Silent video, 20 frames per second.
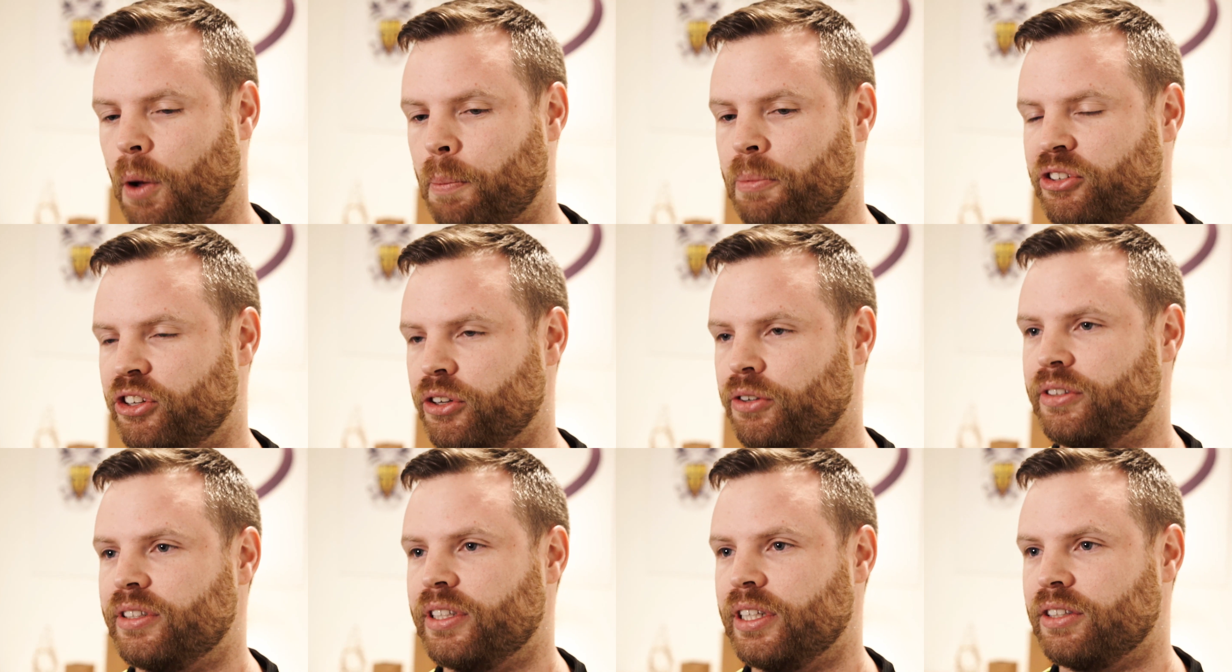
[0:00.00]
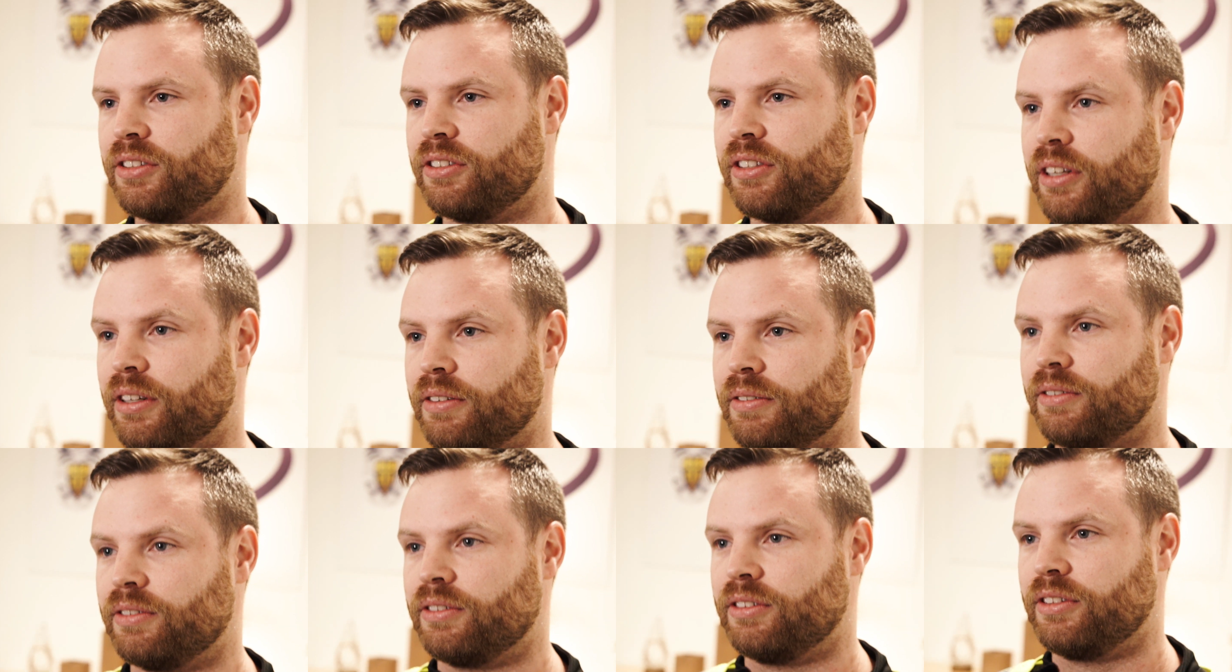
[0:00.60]
opportunities
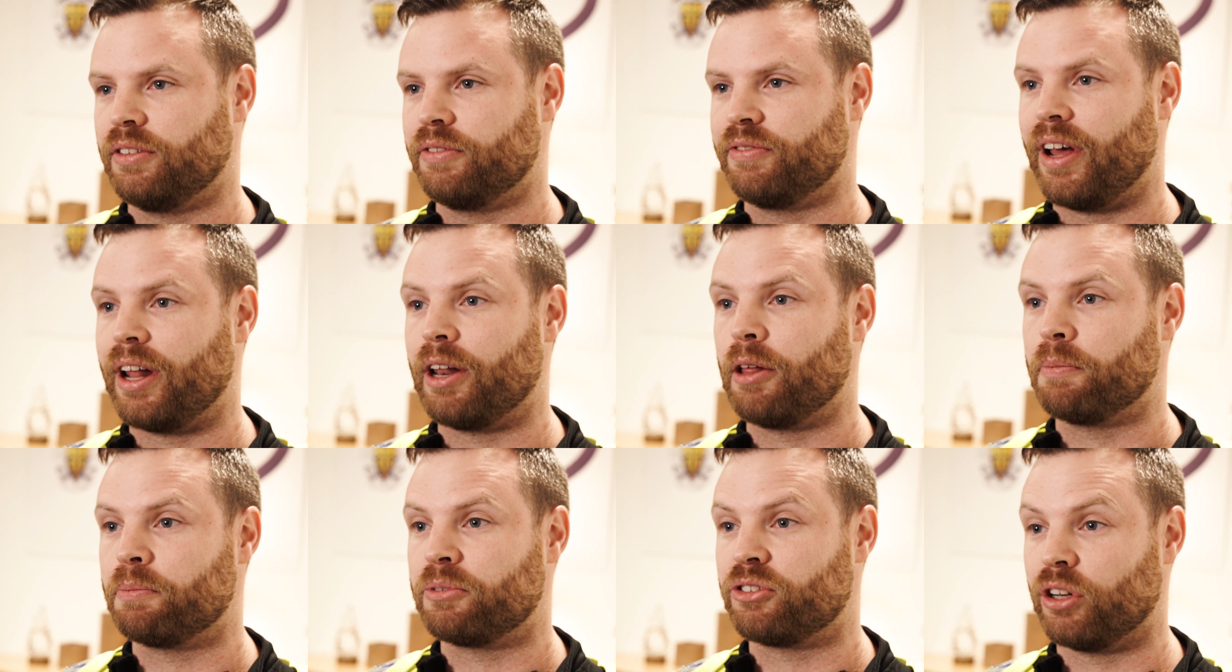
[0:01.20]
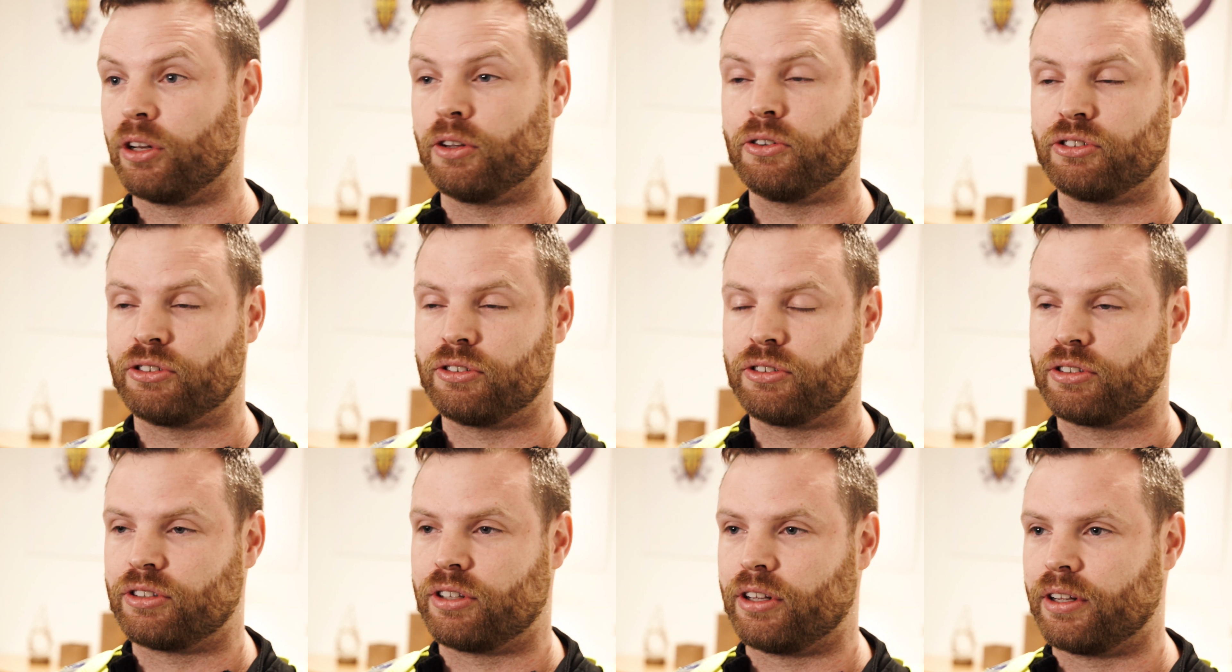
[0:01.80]
to develop
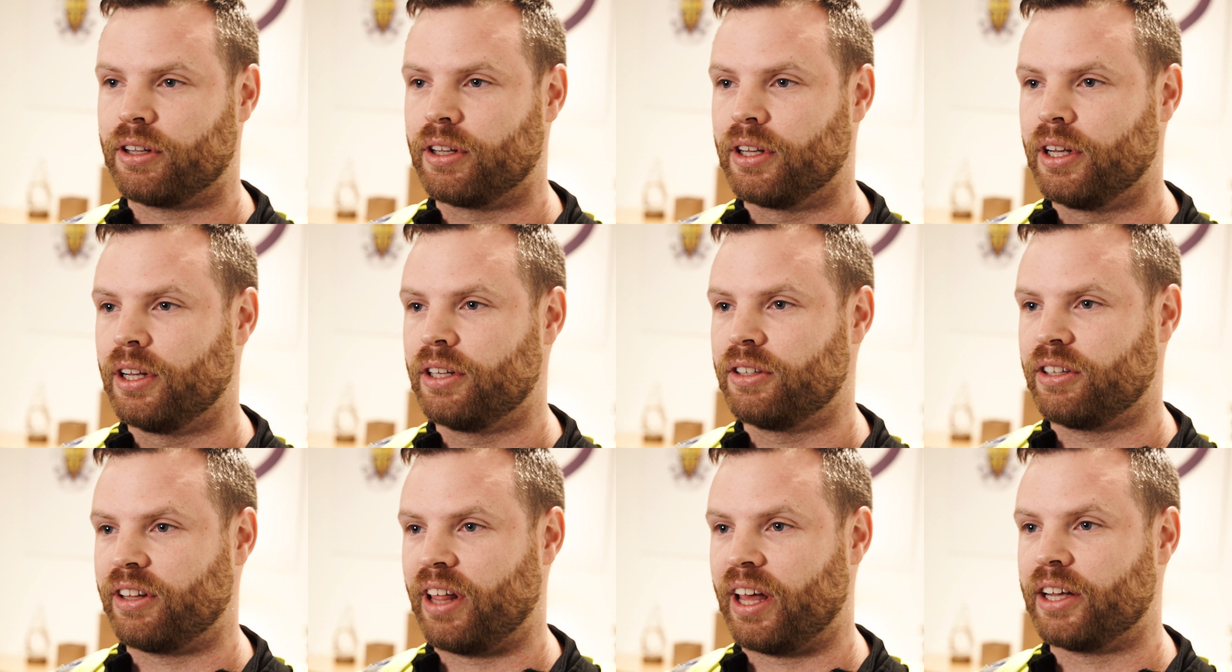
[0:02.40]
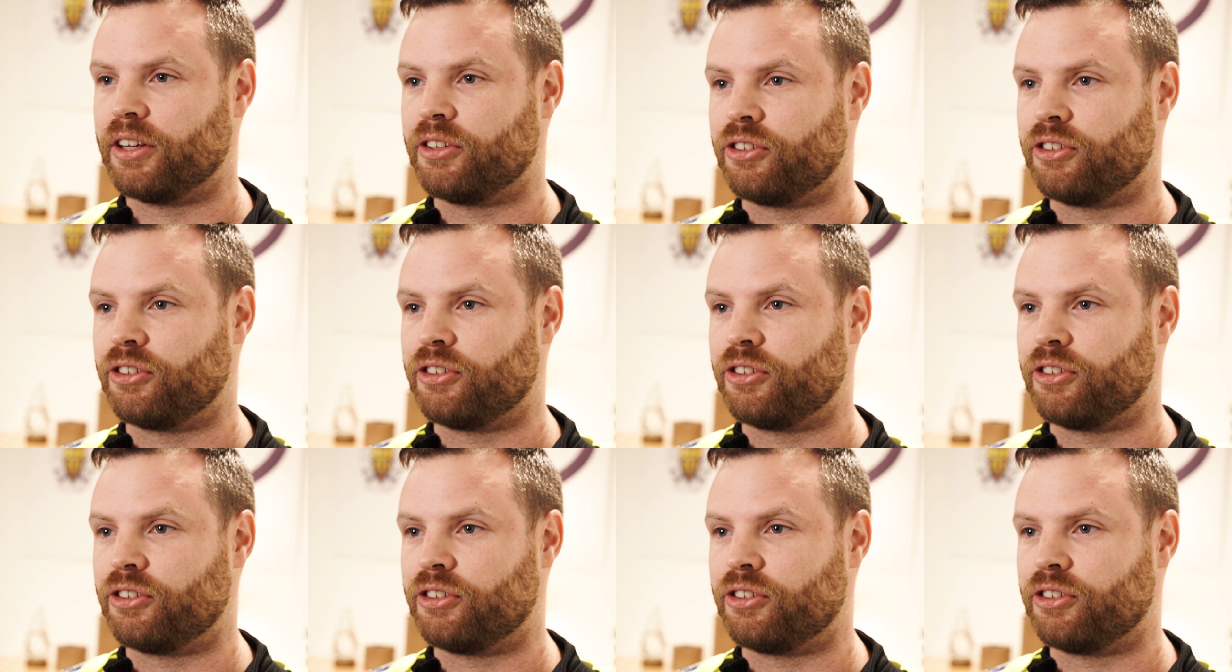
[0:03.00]
solutions to, to that